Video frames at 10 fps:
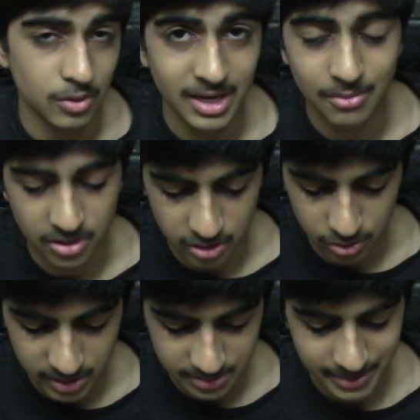what I'm going to
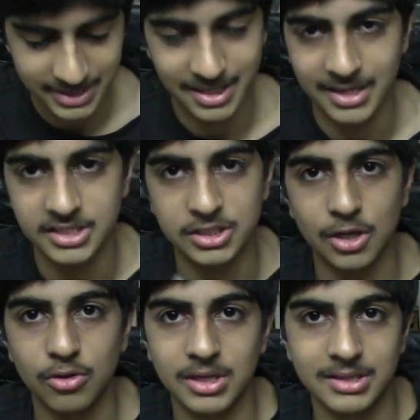do is basically just
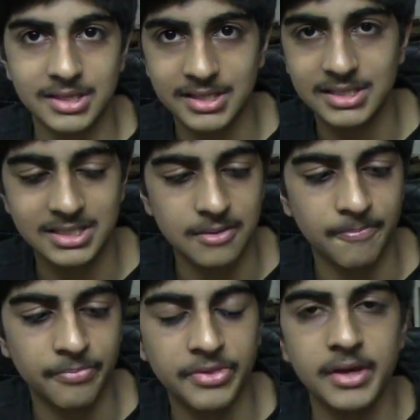look at this,
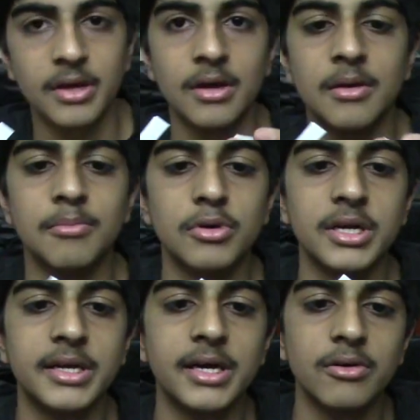put
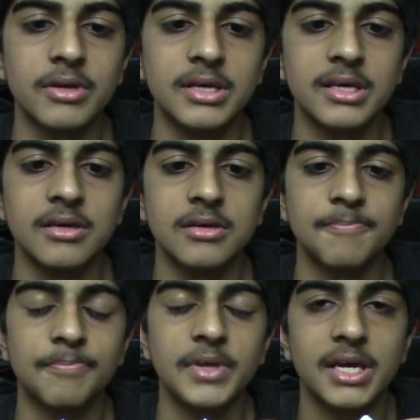it down here
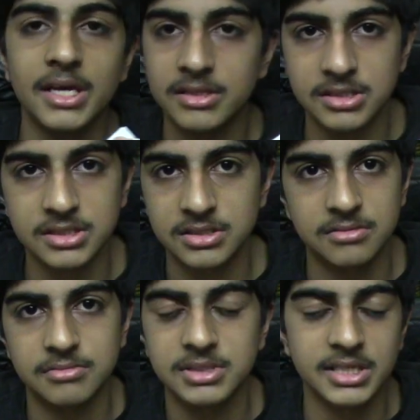and just
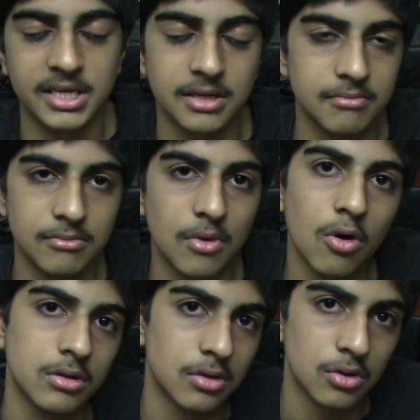stick it
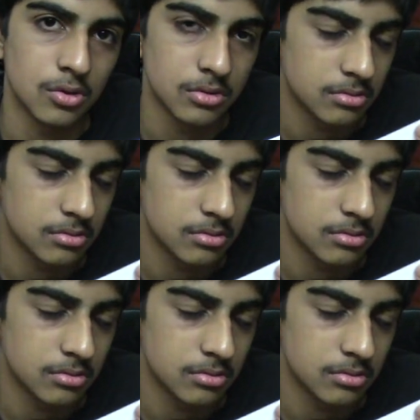on the go.